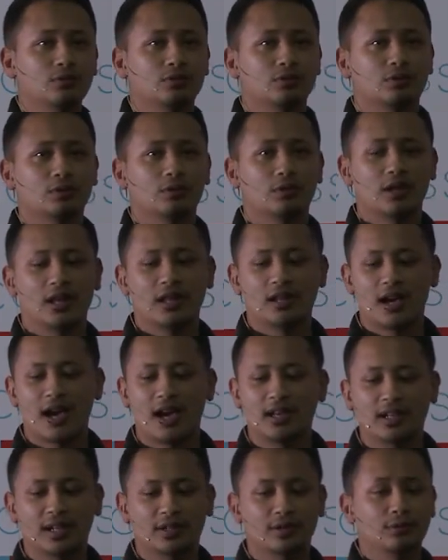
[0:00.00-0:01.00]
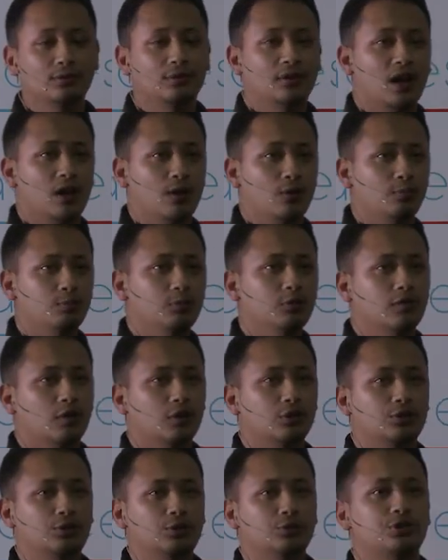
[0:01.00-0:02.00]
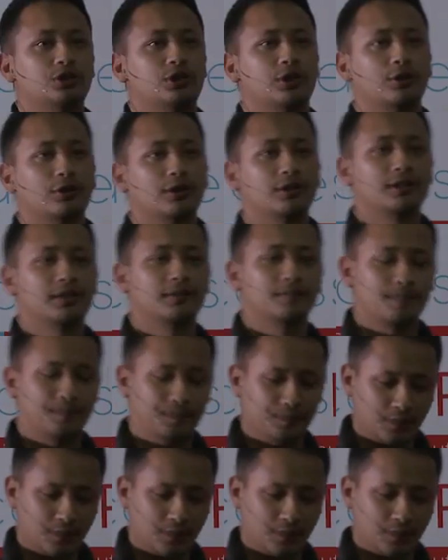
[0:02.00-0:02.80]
So I'd like to now move on to security.